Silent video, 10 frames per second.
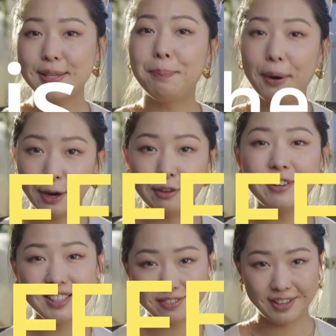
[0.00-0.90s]
is the
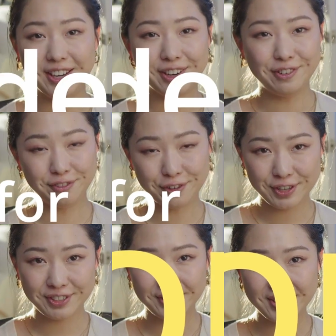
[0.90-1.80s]
perfect video
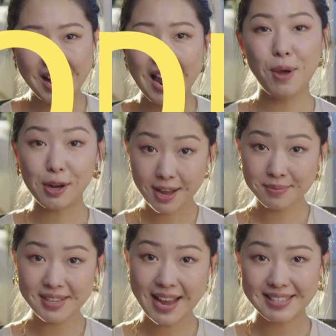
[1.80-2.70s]
for you.
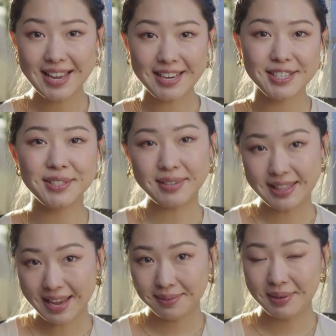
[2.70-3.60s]
Welcome to Lactation
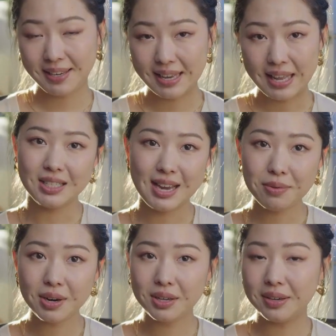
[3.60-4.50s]
with Amy.
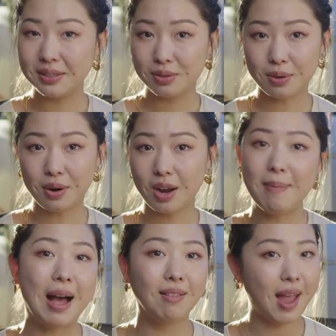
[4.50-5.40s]
Today we're going to talk about